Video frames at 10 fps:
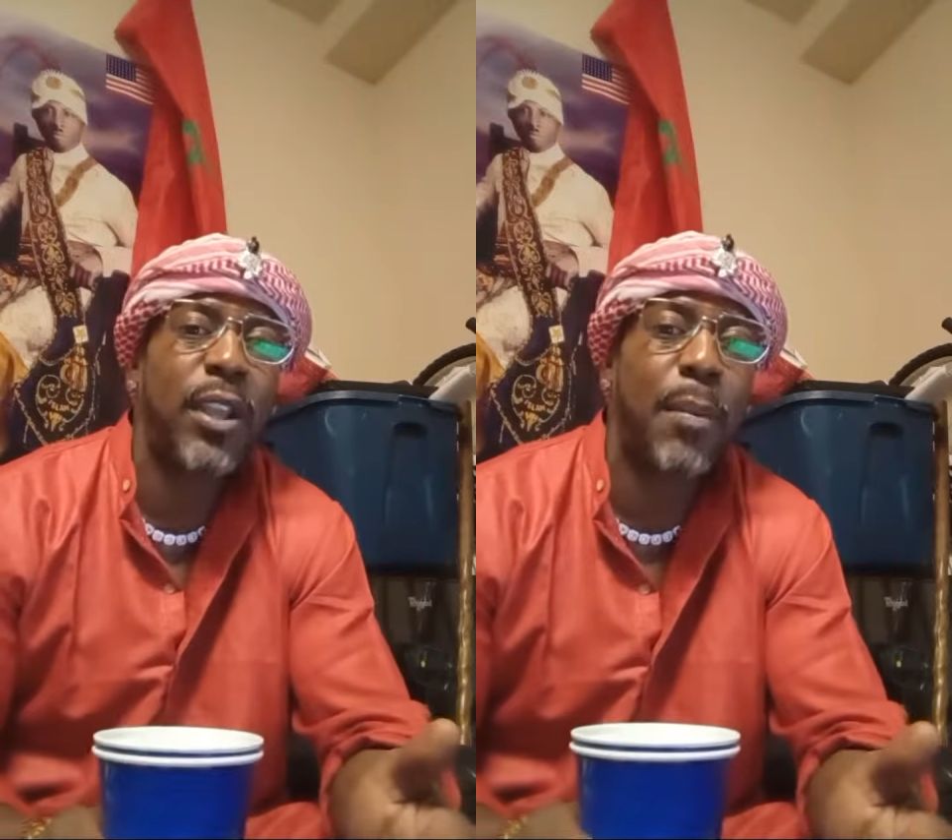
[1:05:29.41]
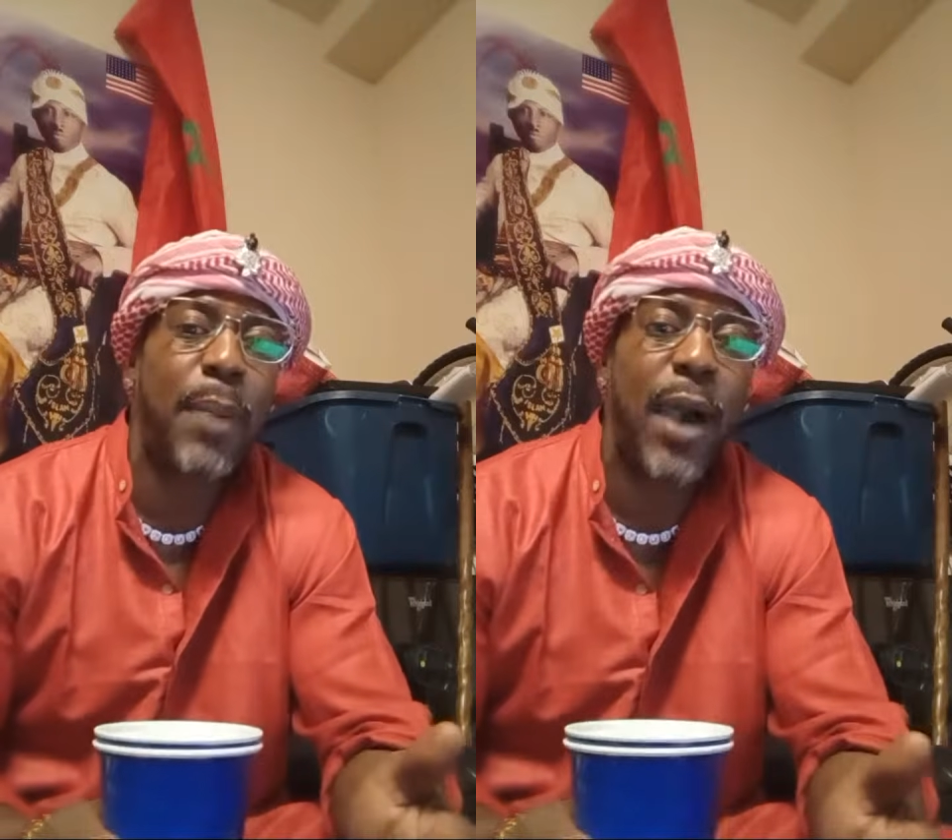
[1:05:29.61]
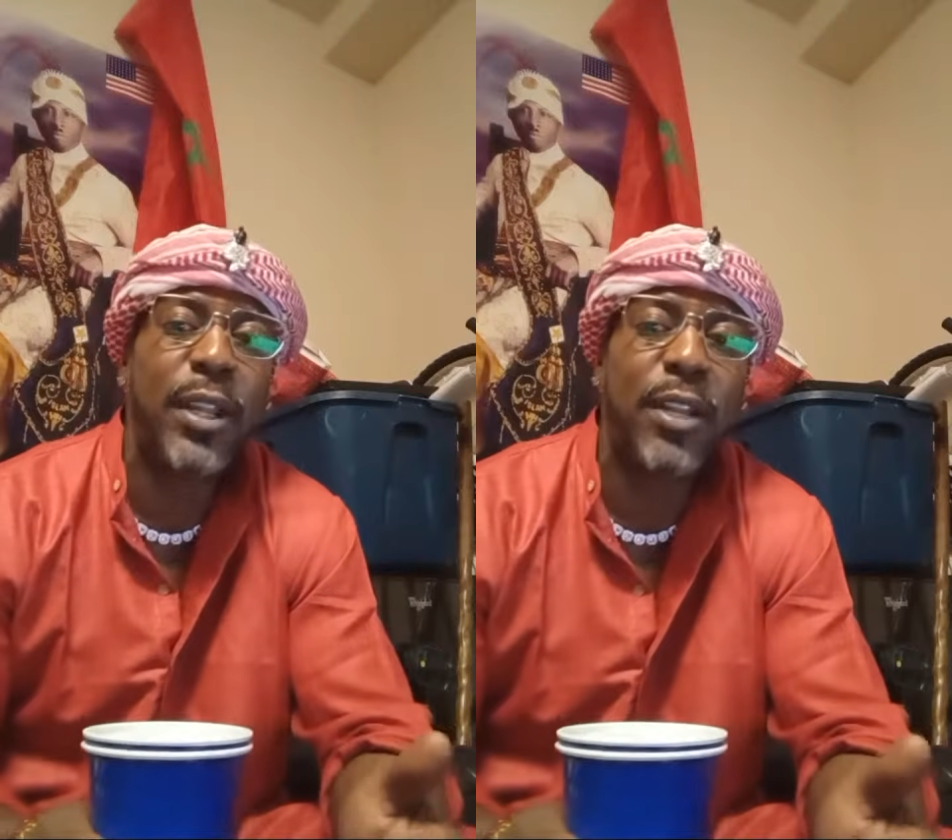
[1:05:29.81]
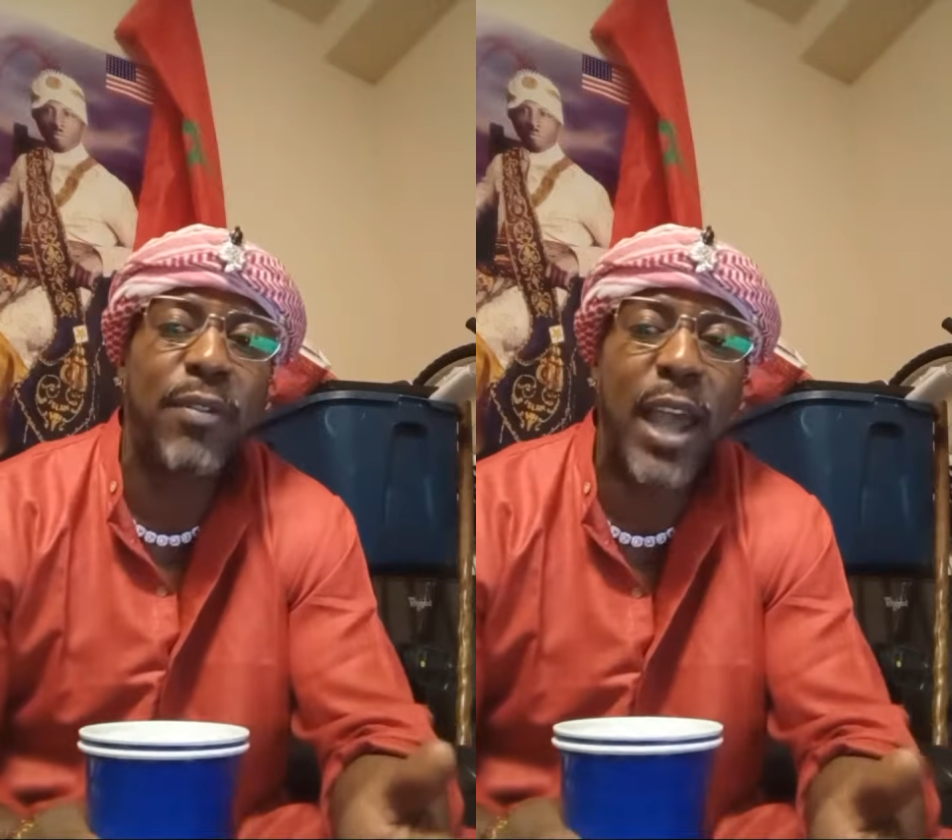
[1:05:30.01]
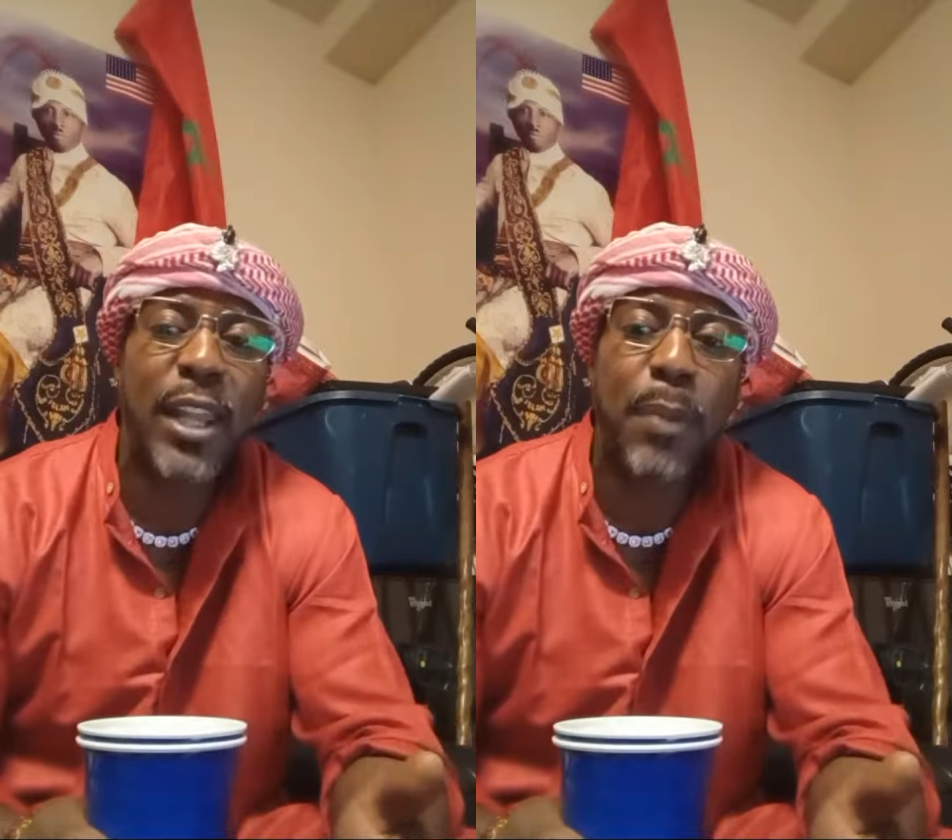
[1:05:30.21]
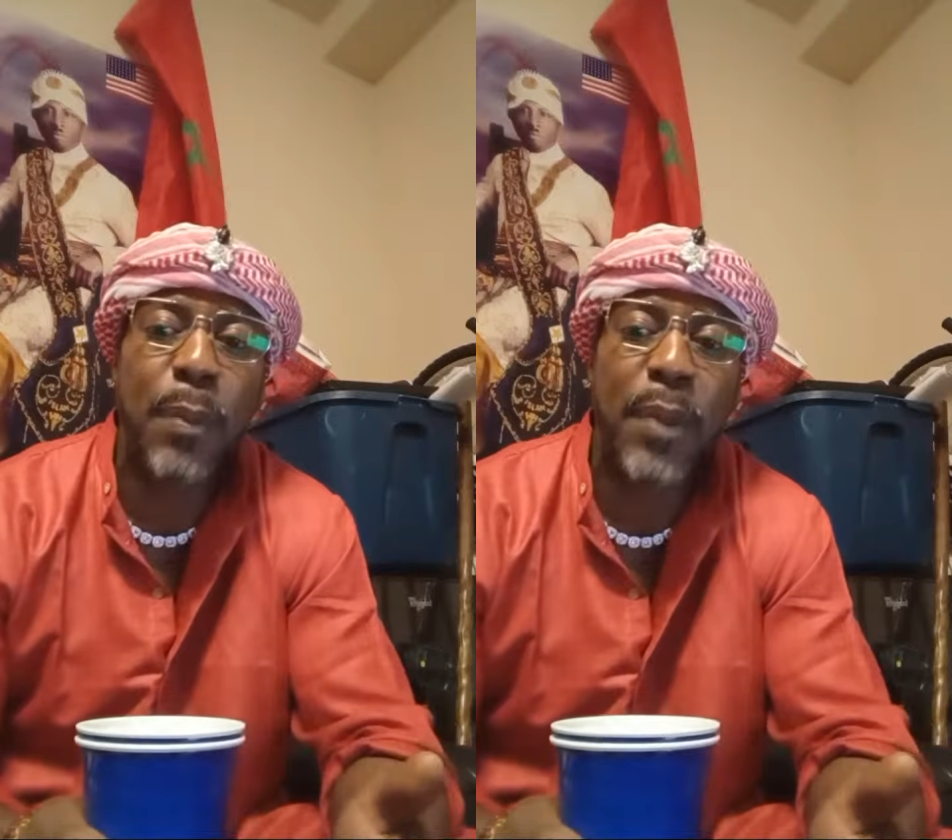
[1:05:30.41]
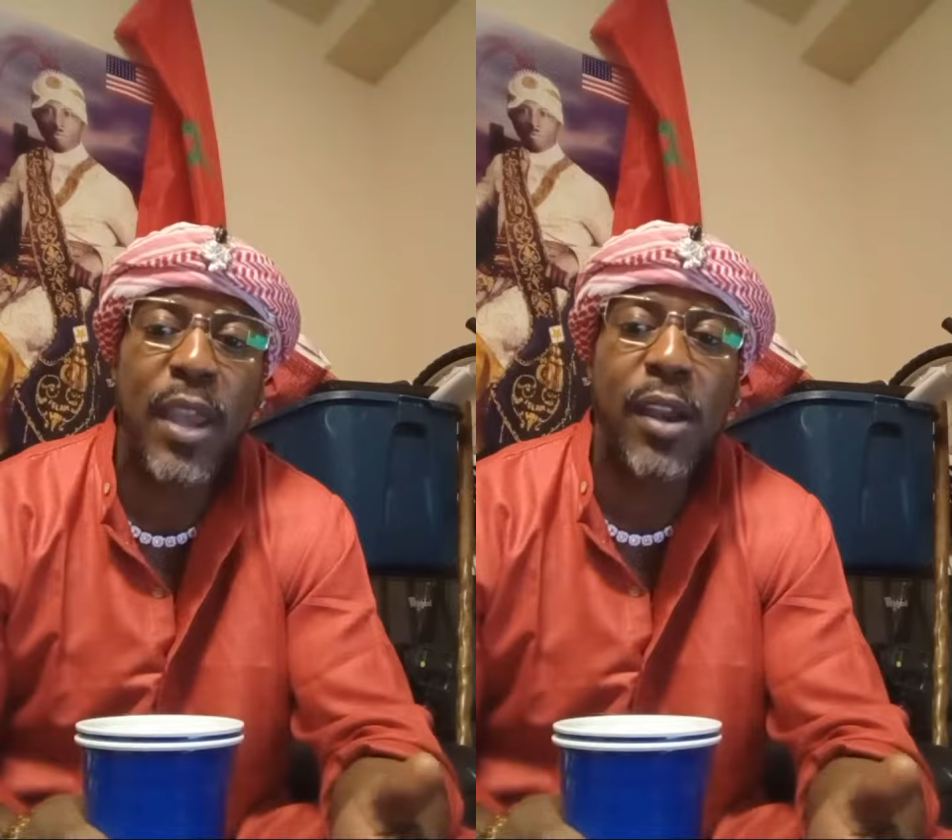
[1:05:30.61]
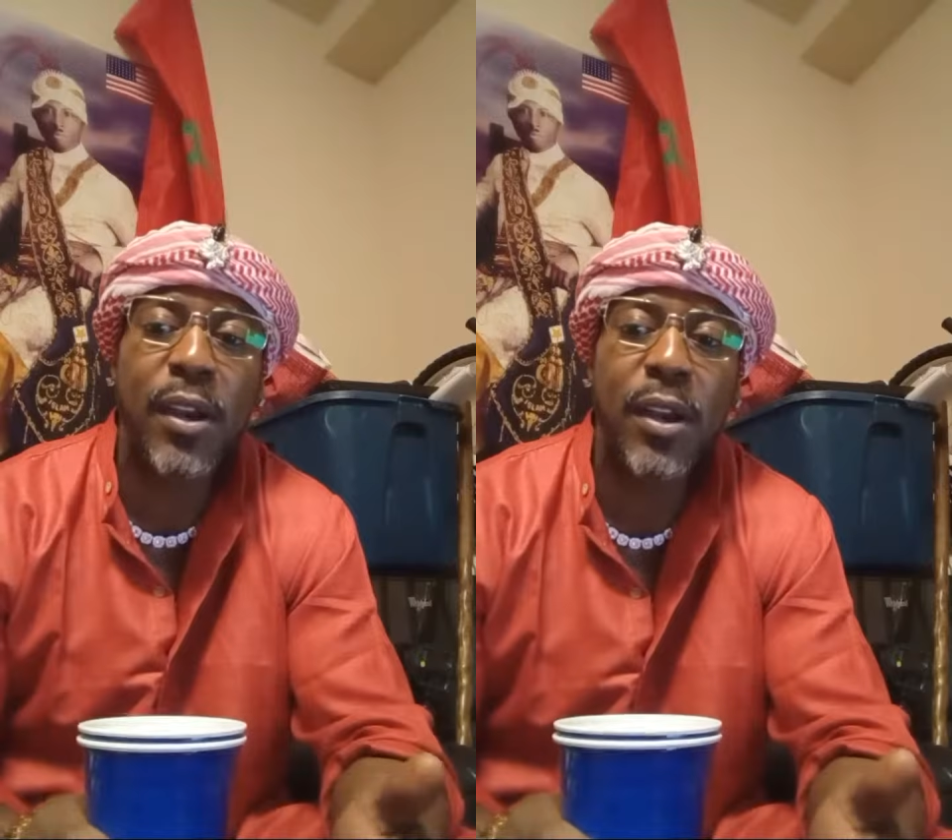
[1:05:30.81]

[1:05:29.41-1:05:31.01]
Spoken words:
compiled and divinely prepared.